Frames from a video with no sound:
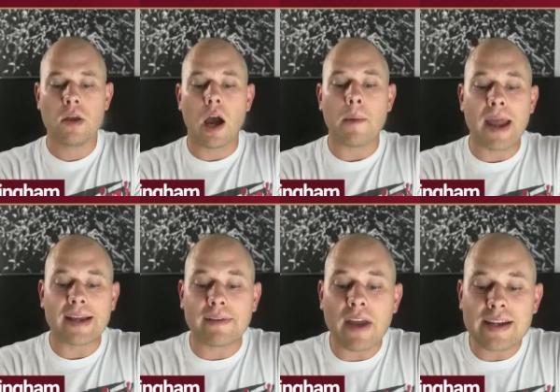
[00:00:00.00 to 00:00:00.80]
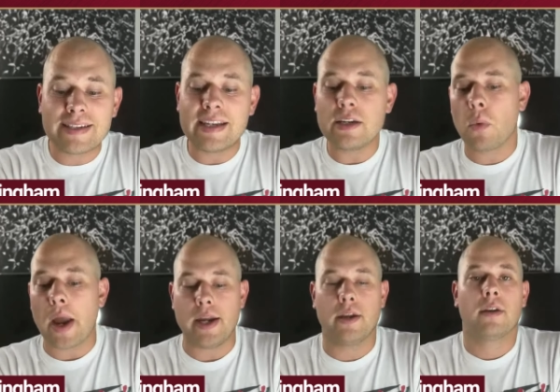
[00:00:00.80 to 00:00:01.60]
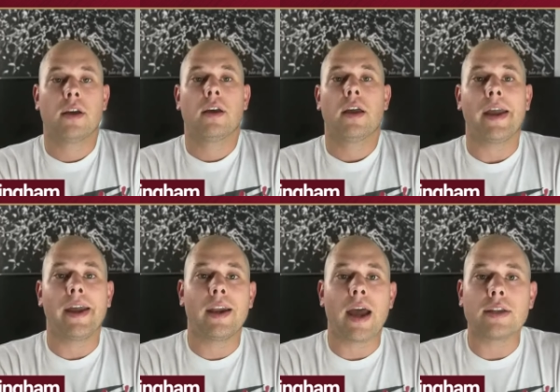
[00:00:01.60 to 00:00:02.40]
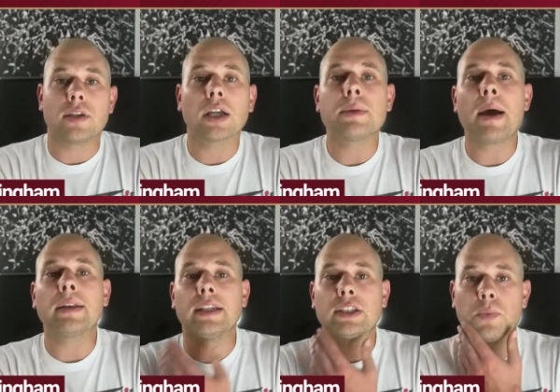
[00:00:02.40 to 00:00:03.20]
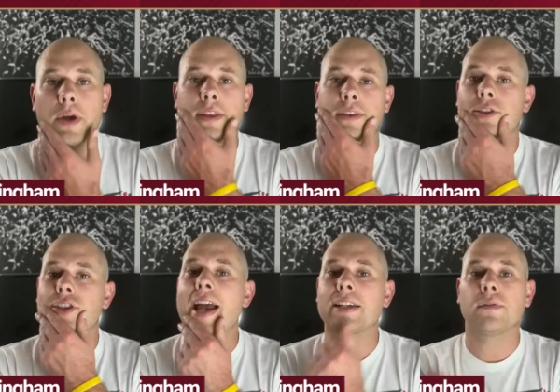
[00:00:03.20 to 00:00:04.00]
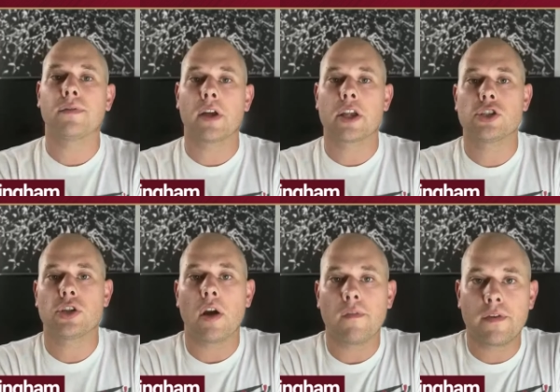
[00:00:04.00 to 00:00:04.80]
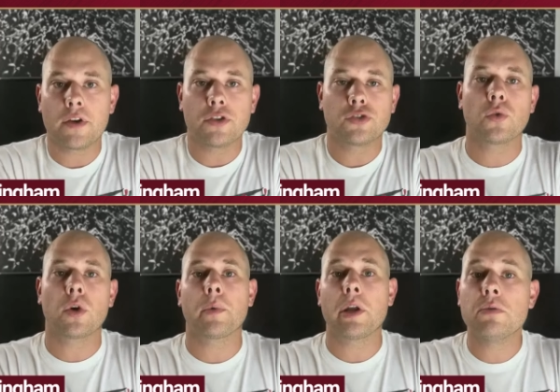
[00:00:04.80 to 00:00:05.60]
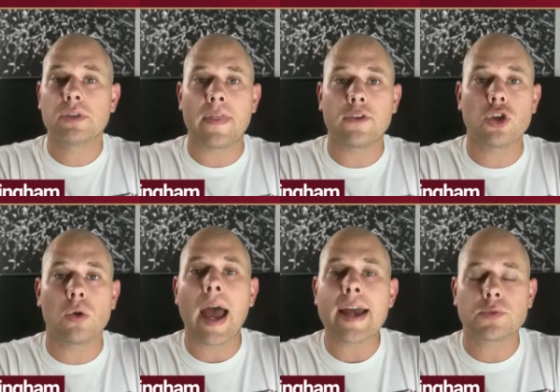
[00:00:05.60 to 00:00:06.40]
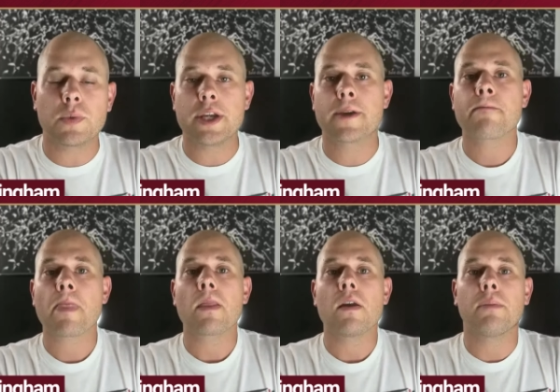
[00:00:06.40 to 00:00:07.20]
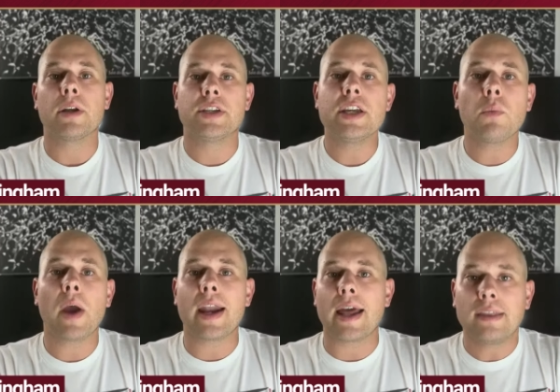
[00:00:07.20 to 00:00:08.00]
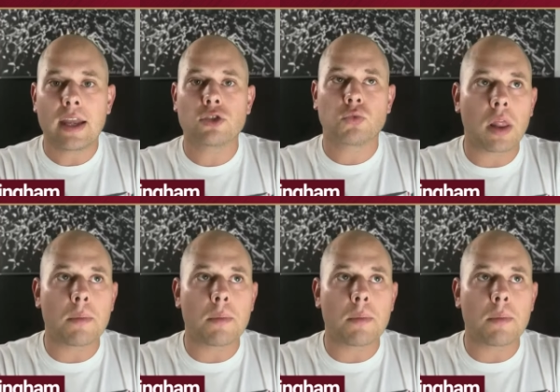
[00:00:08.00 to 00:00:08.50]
Up next, I've got Dean Wade. And I talked about this with Jackson Flickinger of Fear the Sword when he was on the show last week. But Dean Wade, I think, is one of the